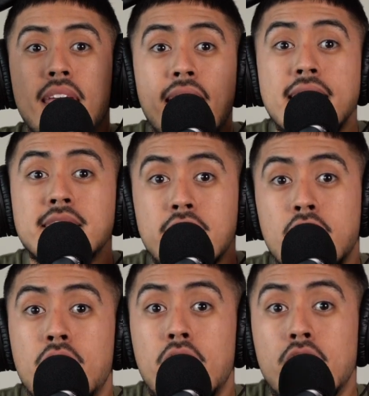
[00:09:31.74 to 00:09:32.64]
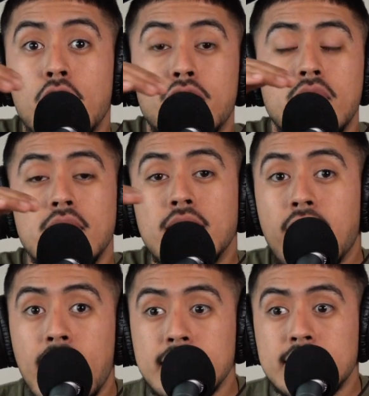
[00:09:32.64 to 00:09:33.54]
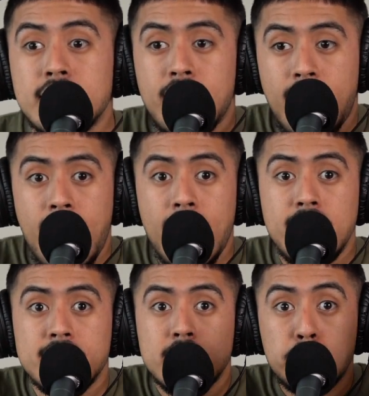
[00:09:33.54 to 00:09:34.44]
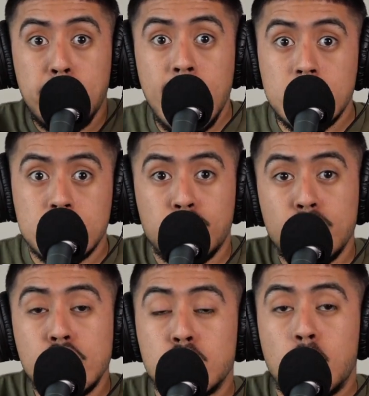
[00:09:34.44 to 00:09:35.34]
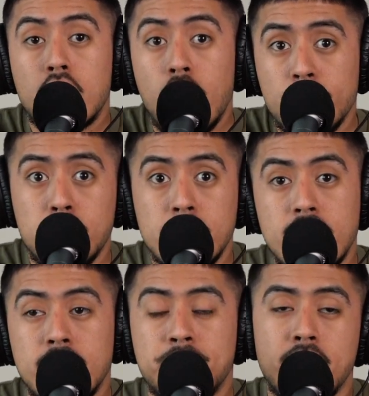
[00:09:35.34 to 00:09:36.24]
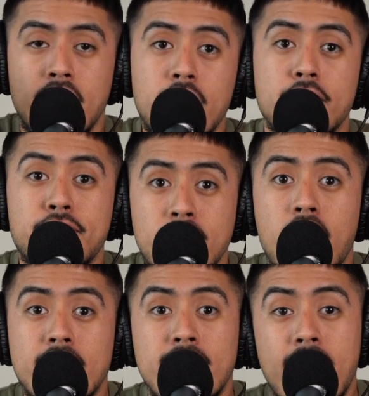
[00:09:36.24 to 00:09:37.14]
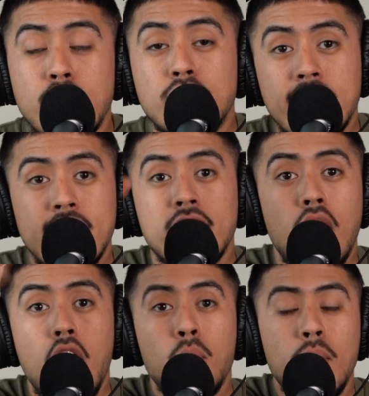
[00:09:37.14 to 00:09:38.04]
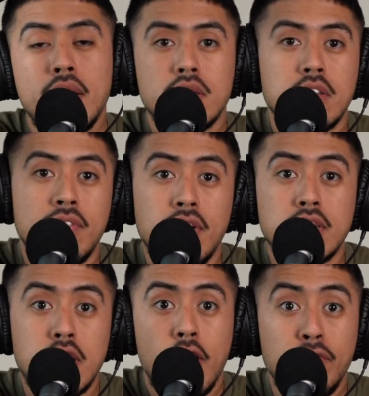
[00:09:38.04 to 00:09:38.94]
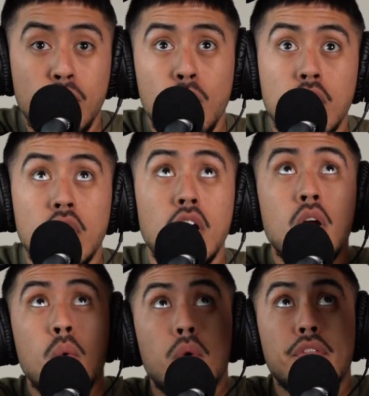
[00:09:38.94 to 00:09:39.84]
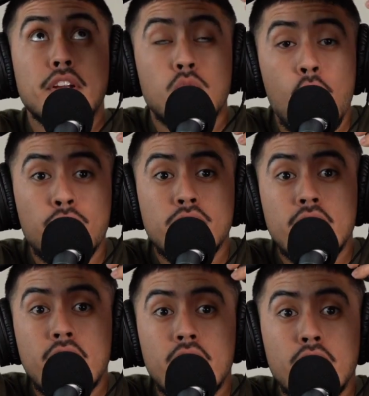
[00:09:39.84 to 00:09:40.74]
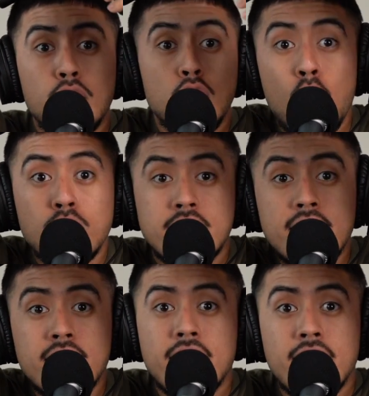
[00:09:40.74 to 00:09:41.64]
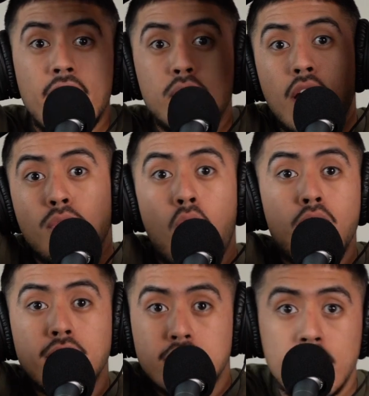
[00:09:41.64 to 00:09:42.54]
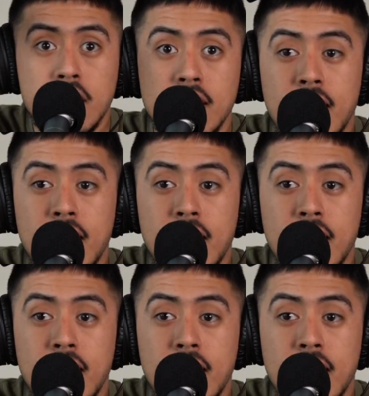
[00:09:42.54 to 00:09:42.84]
Is there enough light and space for you to work comfortably? If not, can you take it all the way to the very top floor where there's hopefully no ceiling and you have all the sun in?